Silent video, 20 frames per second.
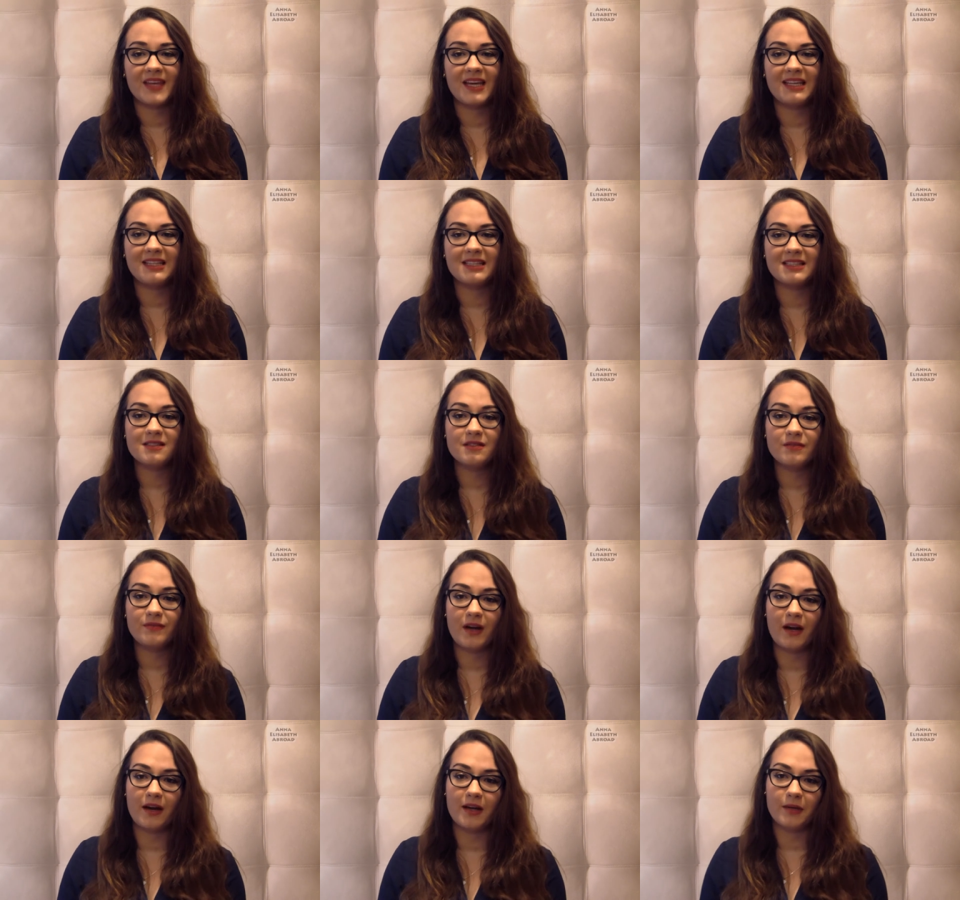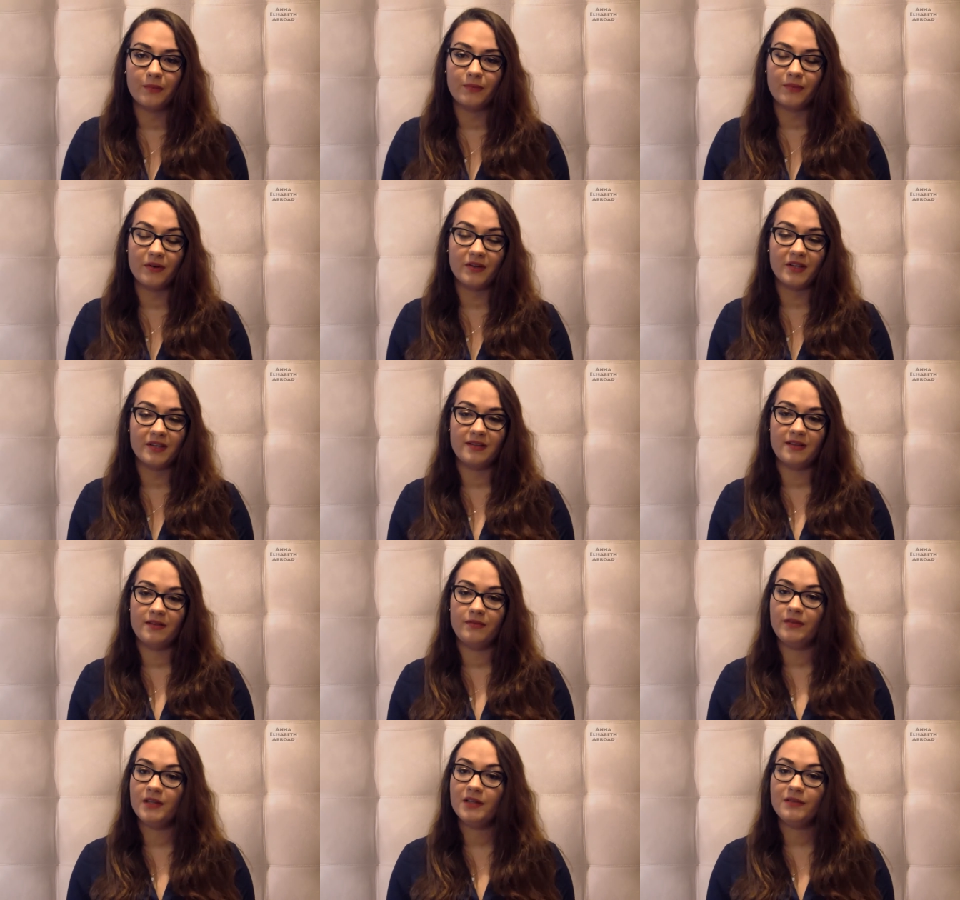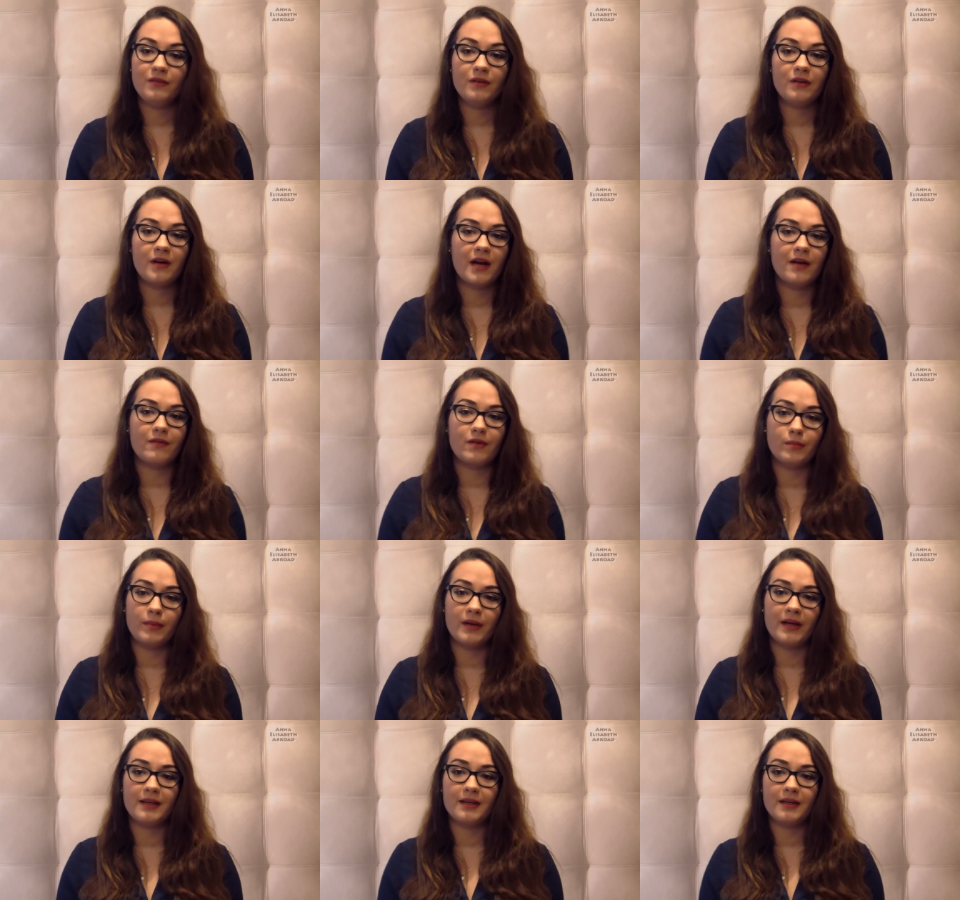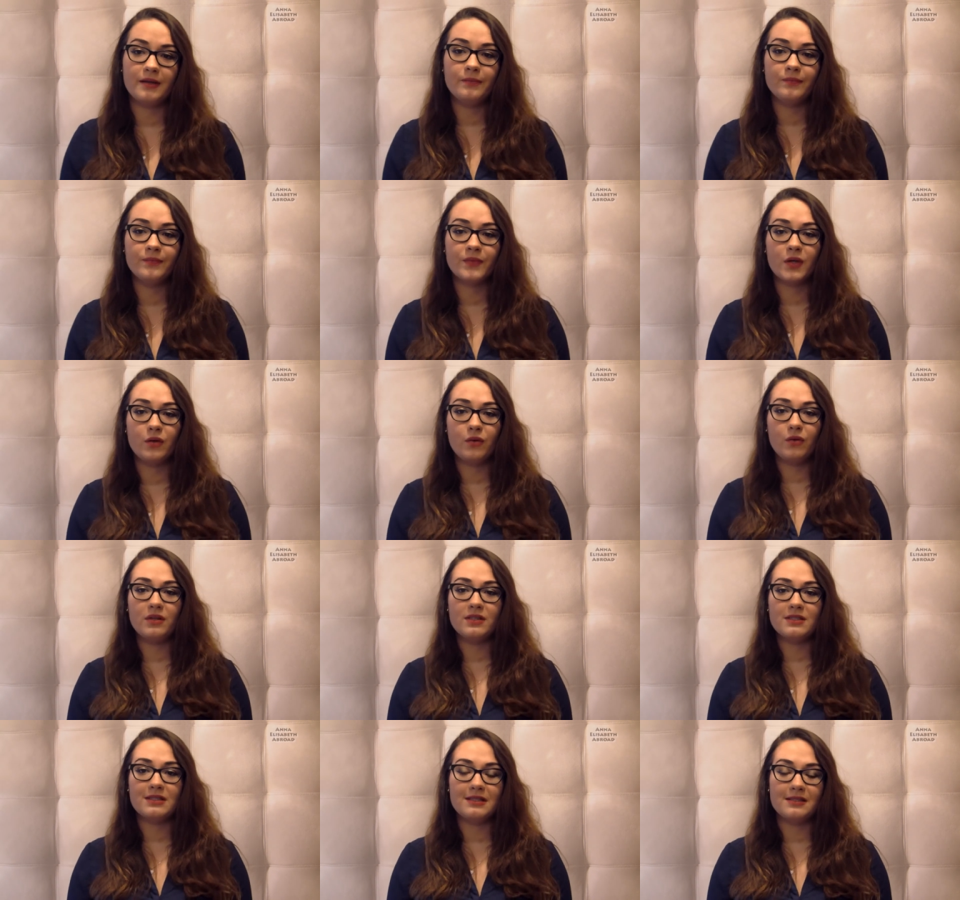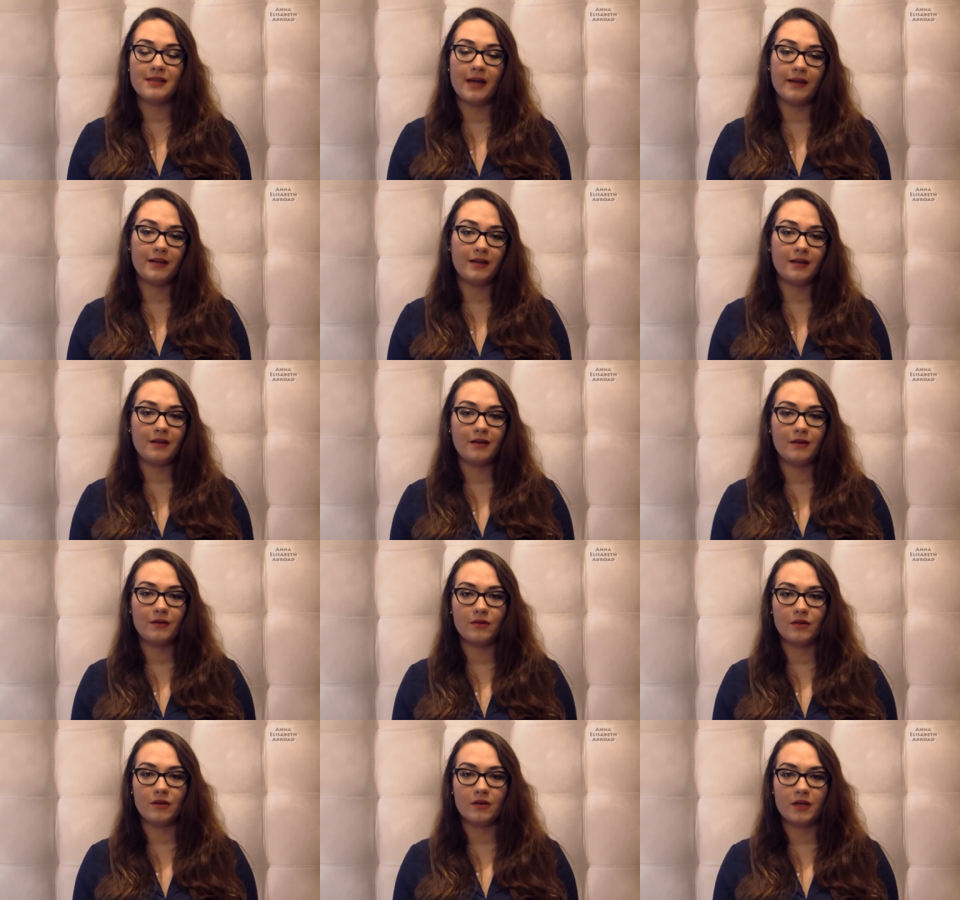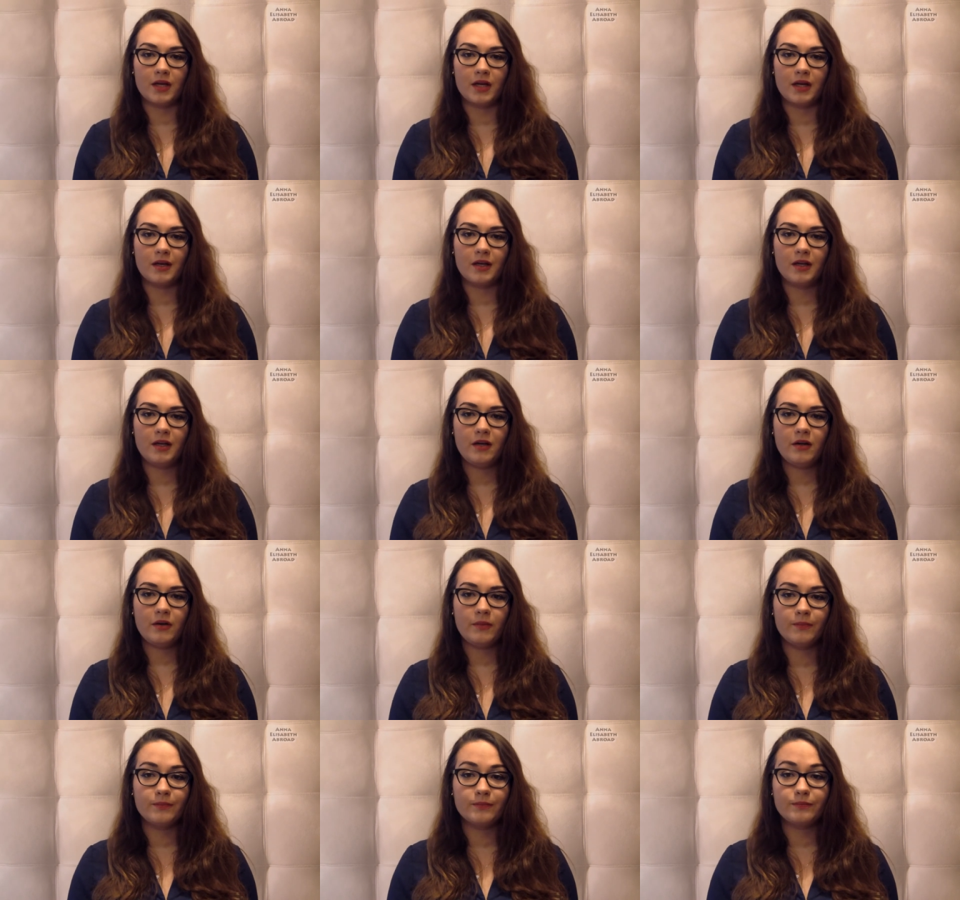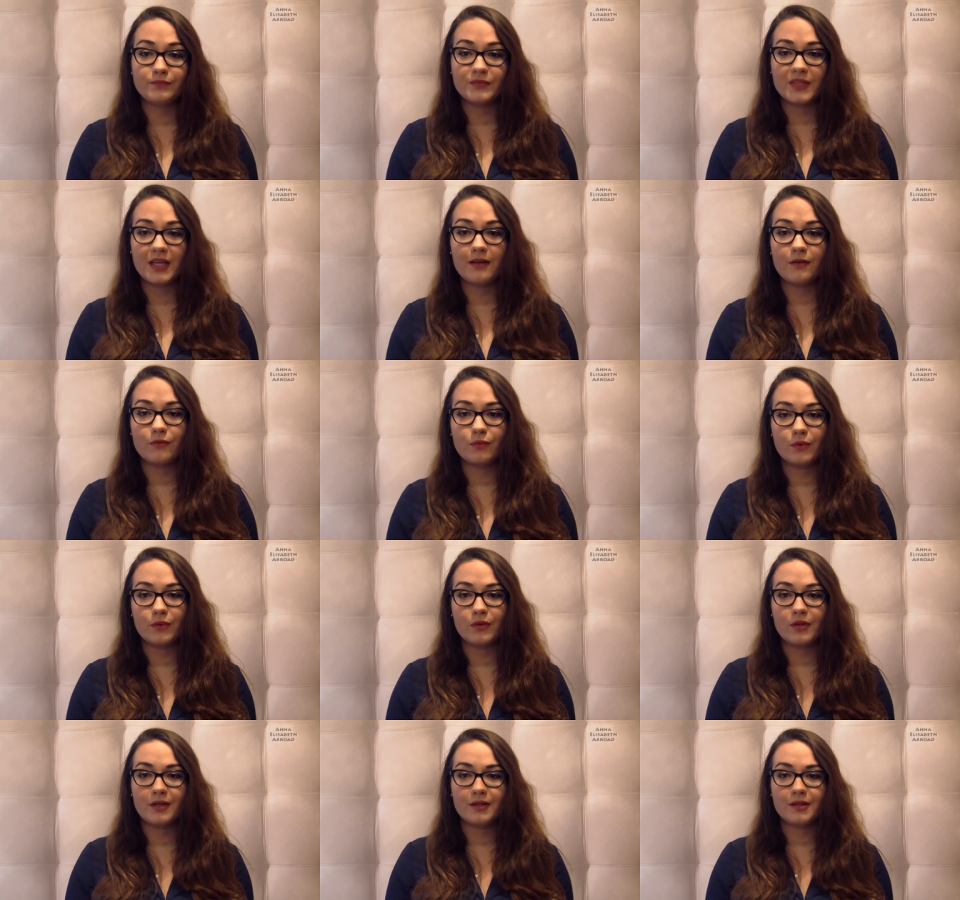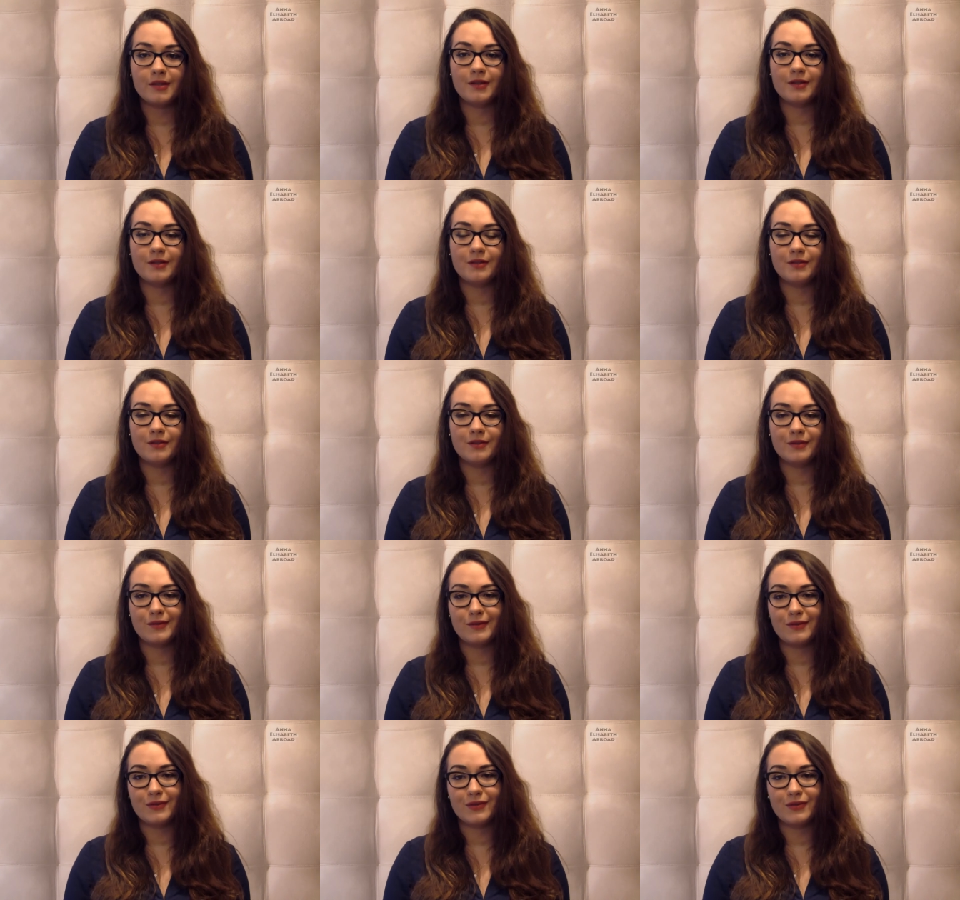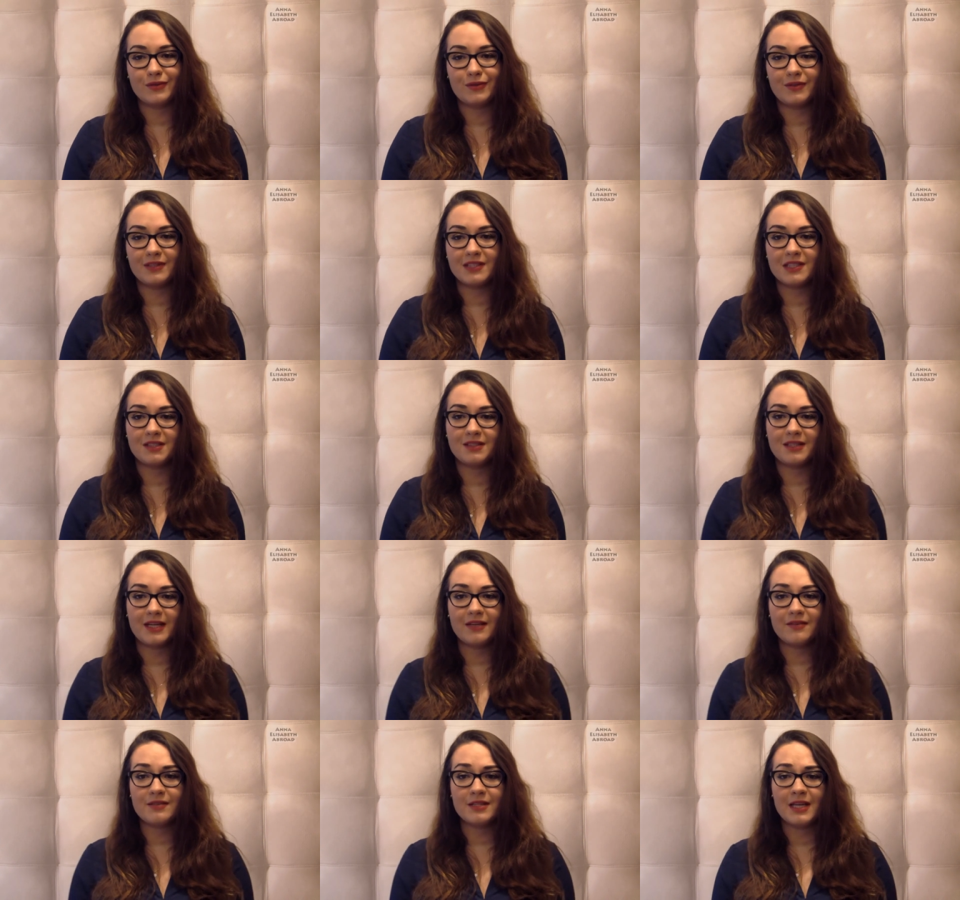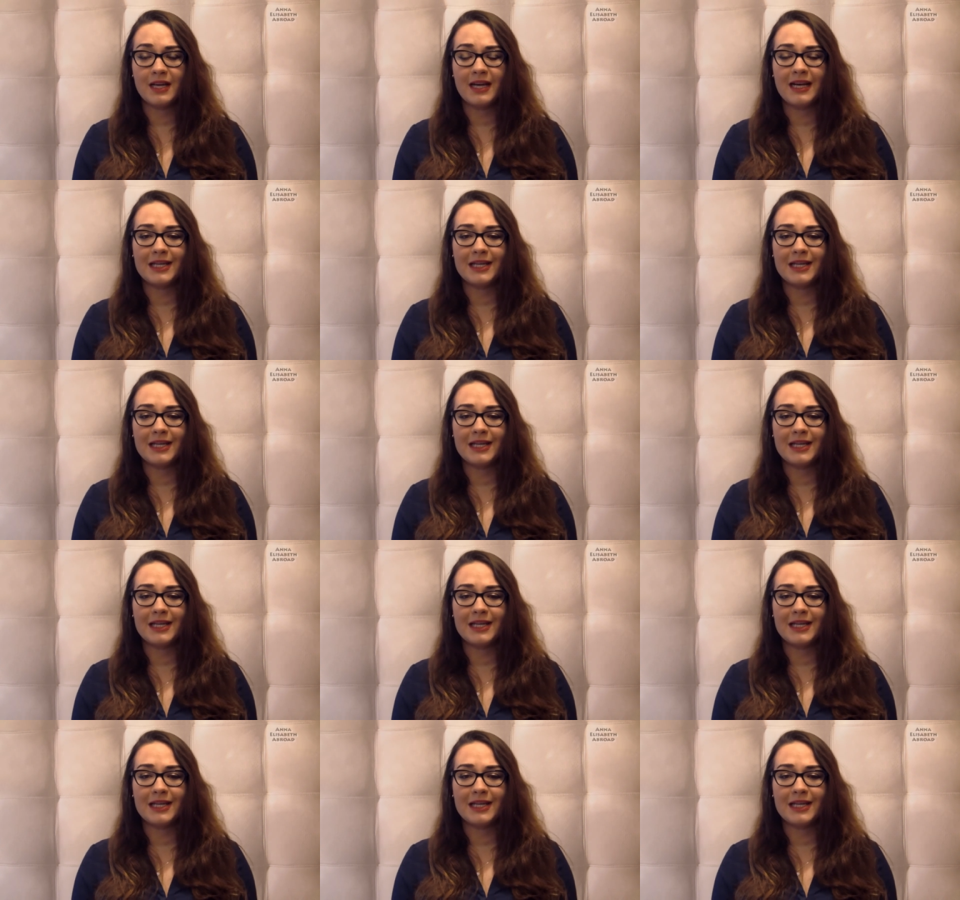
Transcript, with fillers: And this is very important, I think, for everybody who is deciding on their career and what are they going to do in their lives,